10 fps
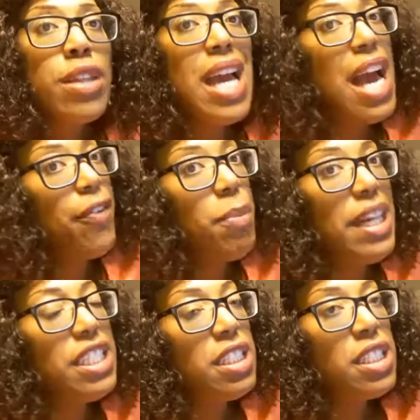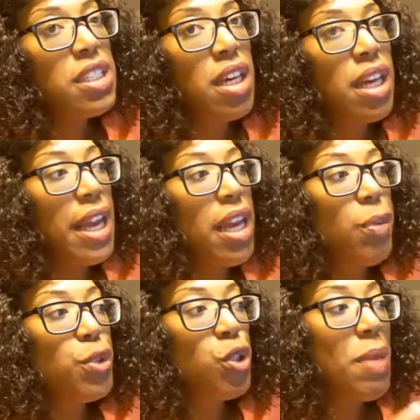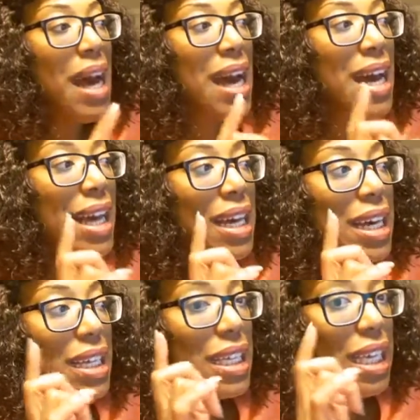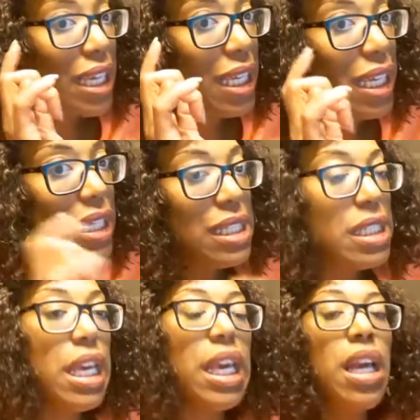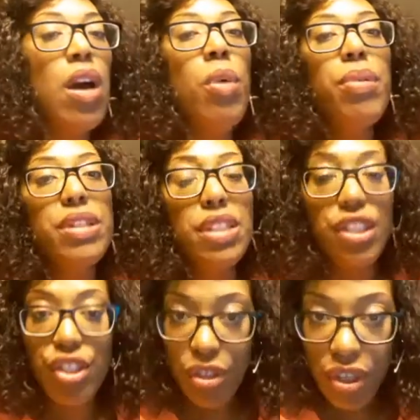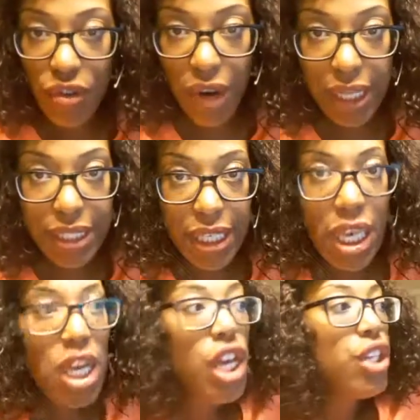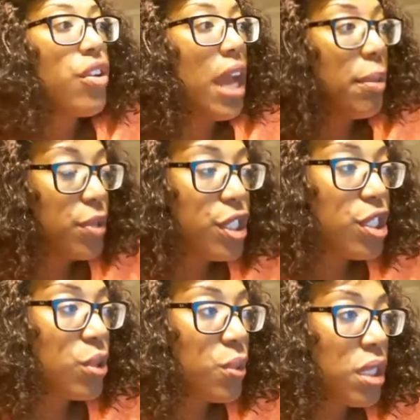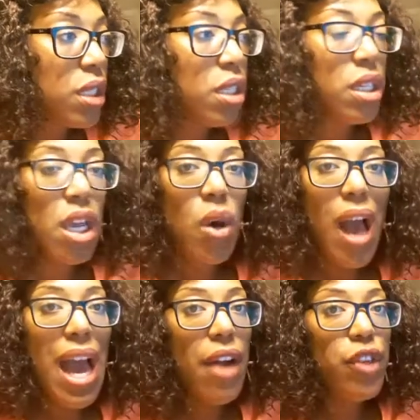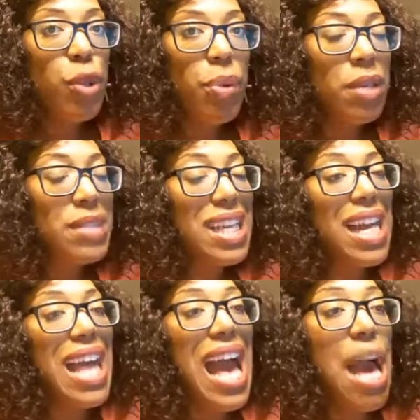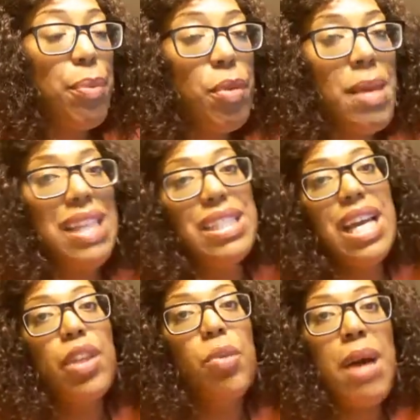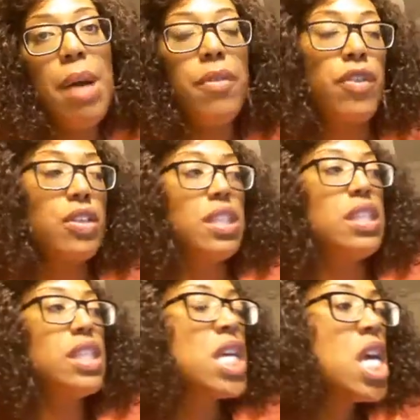the affirmation is going to help you by kicking in and saying, oh, Precious, you're great. You're able to do it. However you put them together. I put mine together with Bible verses